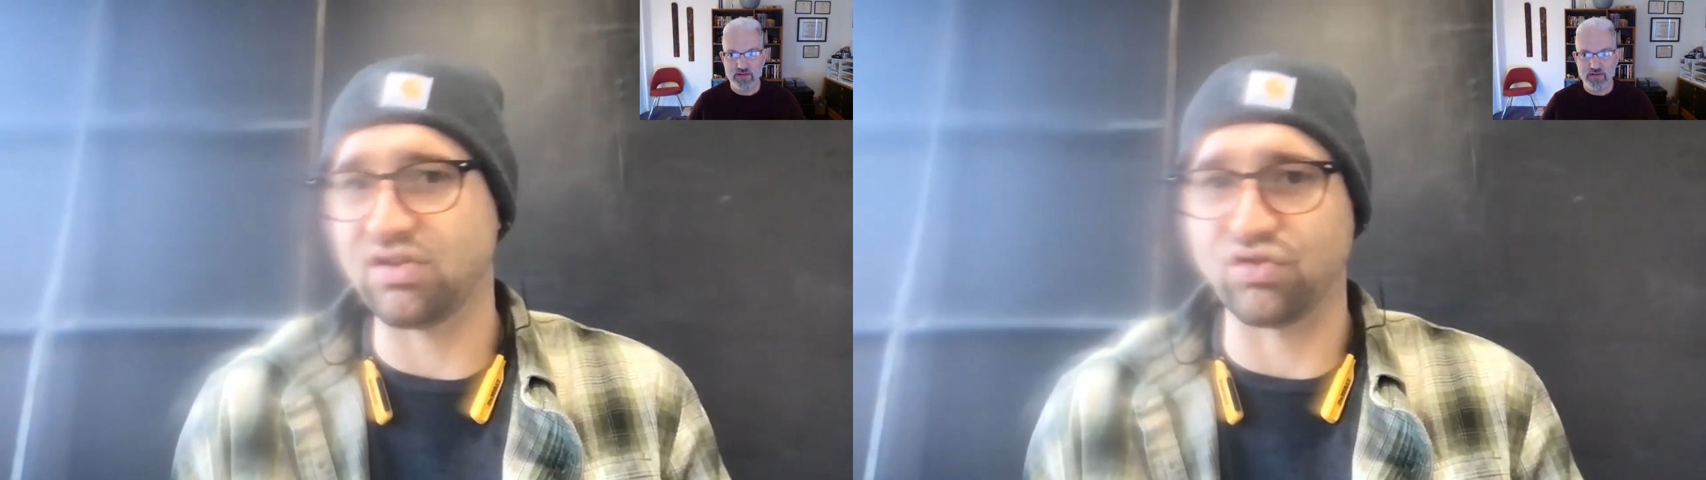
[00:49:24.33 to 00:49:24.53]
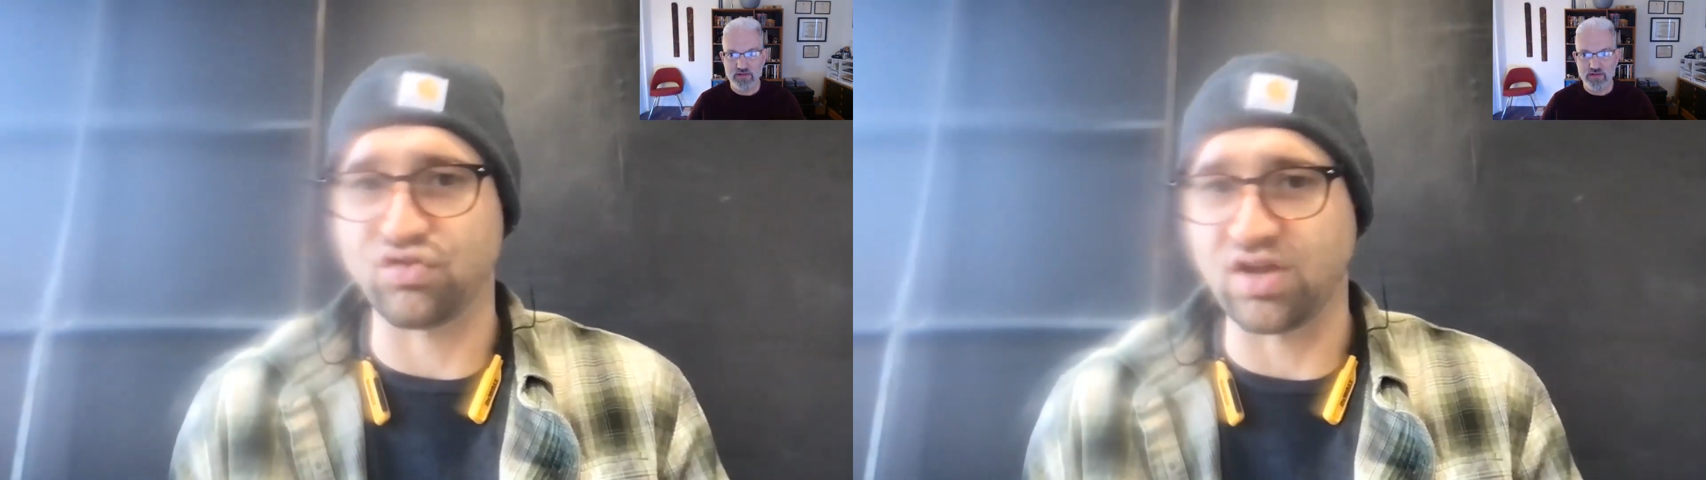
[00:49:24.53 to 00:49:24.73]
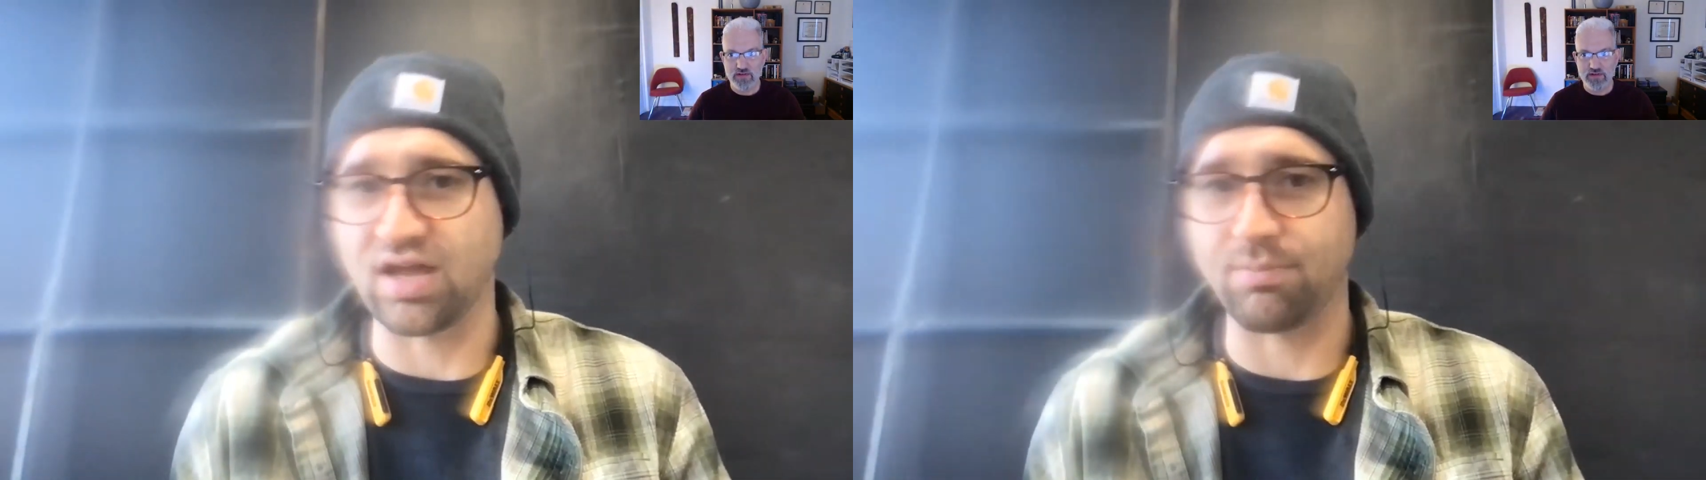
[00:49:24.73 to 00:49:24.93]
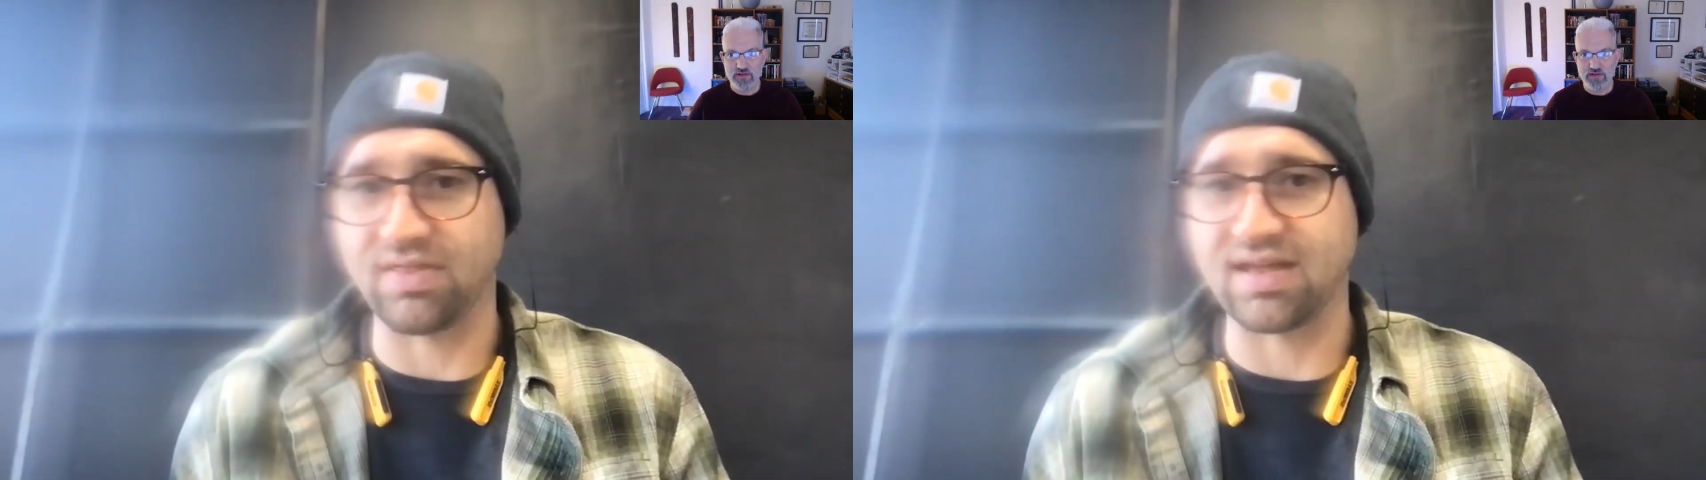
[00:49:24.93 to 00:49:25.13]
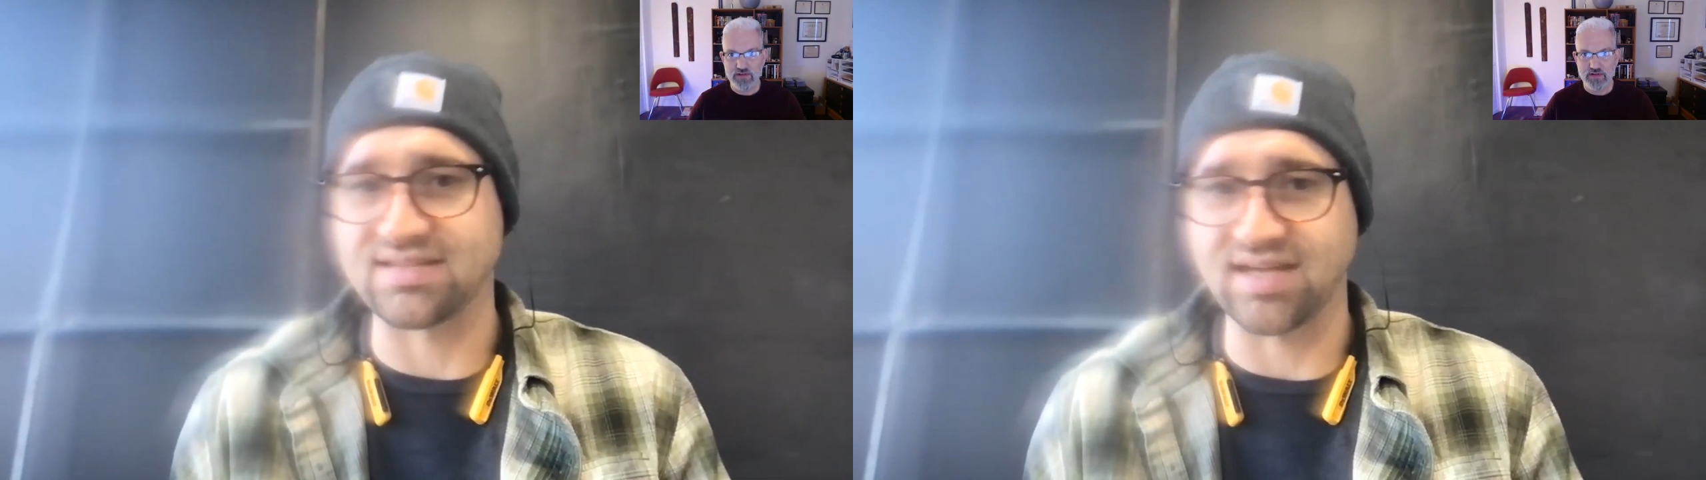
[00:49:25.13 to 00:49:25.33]
in your shop at
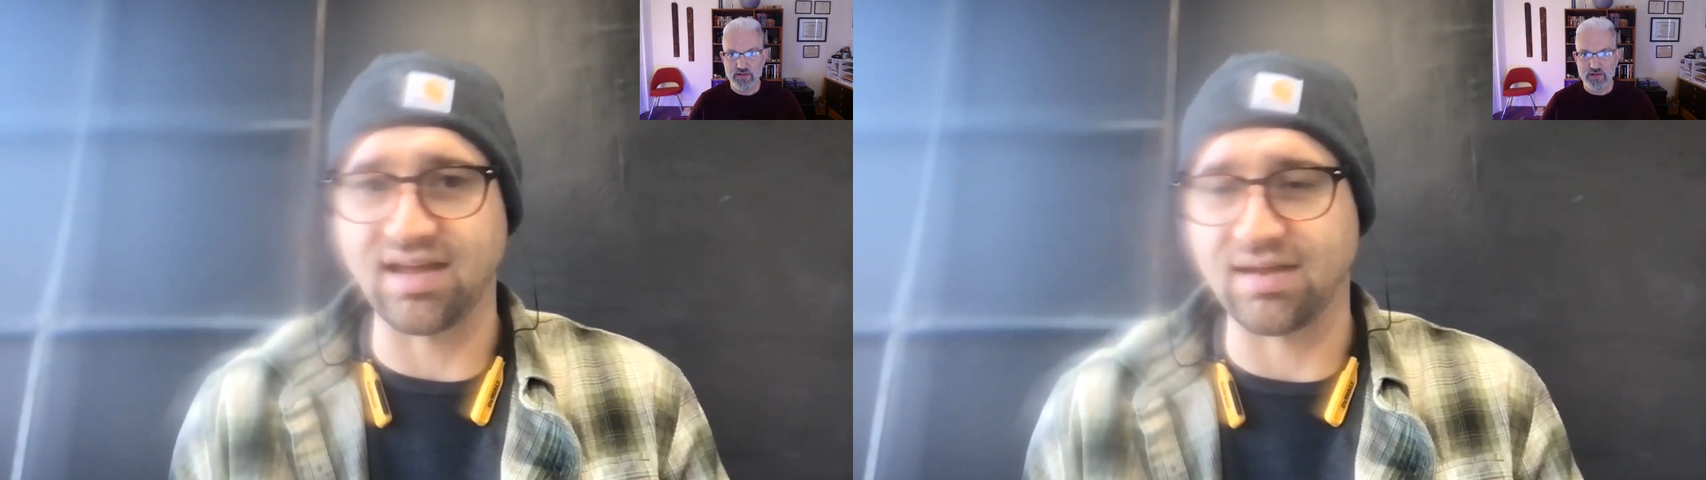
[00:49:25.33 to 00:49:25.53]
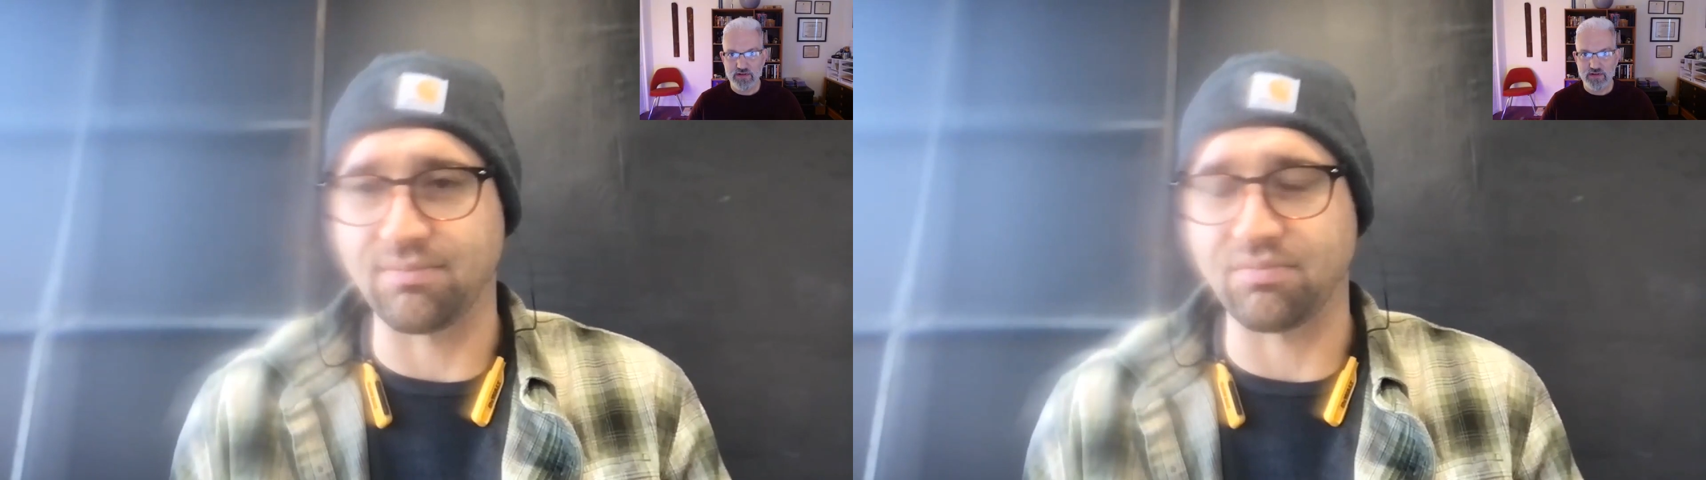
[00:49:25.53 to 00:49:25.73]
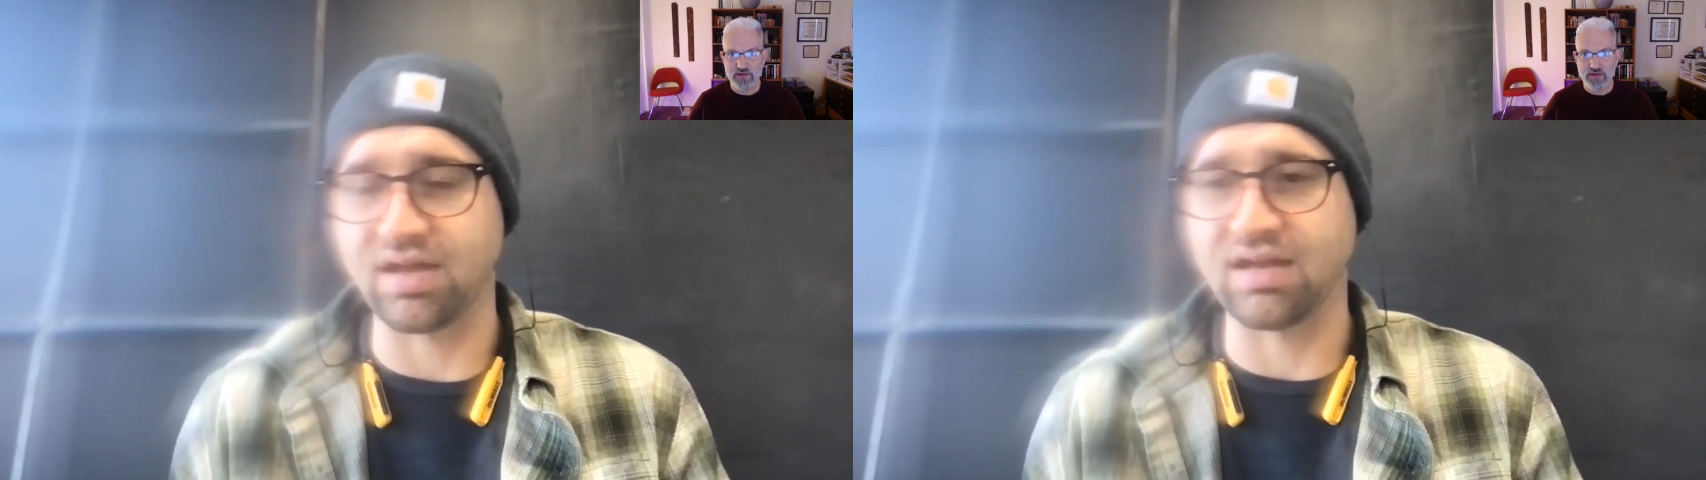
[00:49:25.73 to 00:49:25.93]
that time